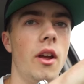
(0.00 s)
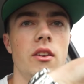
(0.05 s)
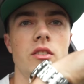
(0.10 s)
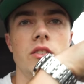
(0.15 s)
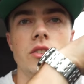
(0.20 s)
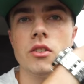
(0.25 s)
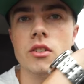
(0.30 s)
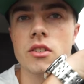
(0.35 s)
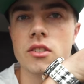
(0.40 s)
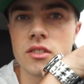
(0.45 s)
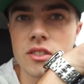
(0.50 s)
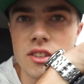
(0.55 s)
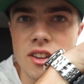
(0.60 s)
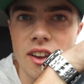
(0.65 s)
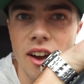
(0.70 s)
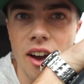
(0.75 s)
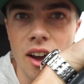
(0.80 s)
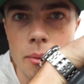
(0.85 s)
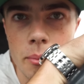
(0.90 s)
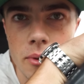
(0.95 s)
As you can
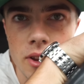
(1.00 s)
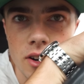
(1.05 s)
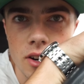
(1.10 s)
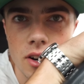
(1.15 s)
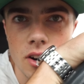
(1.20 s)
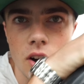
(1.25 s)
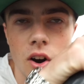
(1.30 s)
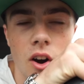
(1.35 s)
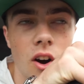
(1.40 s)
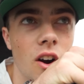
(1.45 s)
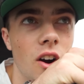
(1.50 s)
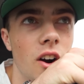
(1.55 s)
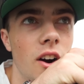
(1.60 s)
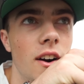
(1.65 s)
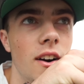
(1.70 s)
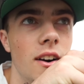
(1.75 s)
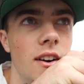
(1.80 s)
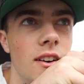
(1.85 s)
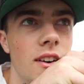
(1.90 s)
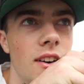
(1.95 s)
see, I'm in the
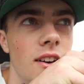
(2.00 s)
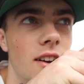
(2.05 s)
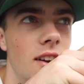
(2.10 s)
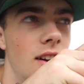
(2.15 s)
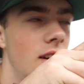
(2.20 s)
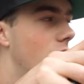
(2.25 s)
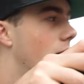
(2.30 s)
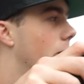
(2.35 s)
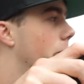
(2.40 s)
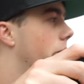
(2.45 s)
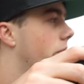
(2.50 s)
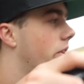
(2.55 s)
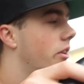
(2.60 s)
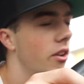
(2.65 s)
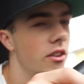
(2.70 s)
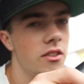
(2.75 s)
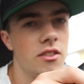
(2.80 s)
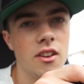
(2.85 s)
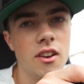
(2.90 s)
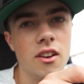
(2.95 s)
car
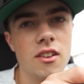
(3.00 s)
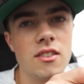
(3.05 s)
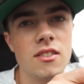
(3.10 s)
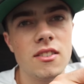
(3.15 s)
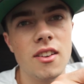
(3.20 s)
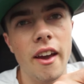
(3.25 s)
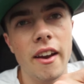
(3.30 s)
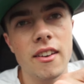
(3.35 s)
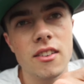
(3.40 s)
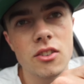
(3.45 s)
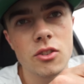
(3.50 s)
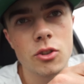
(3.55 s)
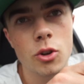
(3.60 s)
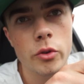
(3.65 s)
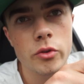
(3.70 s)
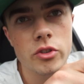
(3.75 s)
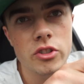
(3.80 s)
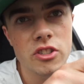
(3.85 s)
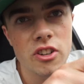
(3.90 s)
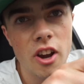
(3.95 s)
because it is taxi
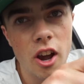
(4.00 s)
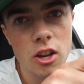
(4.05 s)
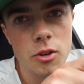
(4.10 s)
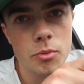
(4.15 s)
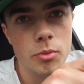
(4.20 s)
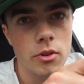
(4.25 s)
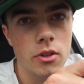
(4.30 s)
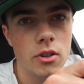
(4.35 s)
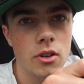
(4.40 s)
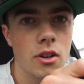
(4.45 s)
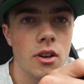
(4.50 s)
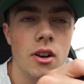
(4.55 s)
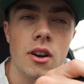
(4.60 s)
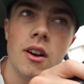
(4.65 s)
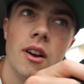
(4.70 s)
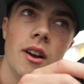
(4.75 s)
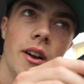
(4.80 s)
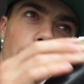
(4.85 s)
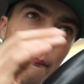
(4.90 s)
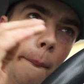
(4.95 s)
service Jasper
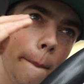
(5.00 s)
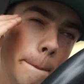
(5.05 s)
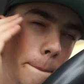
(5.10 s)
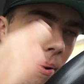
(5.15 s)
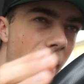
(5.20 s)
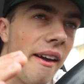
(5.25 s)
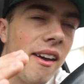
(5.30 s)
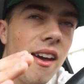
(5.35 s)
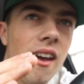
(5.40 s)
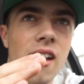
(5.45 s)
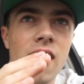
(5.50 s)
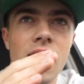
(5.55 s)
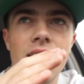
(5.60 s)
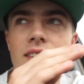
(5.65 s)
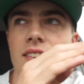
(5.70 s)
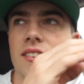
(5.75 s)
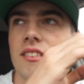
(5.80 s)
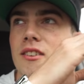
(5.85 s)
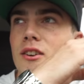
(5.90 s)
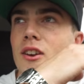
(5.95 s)
back
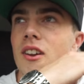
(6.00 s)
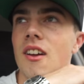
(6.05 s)
again.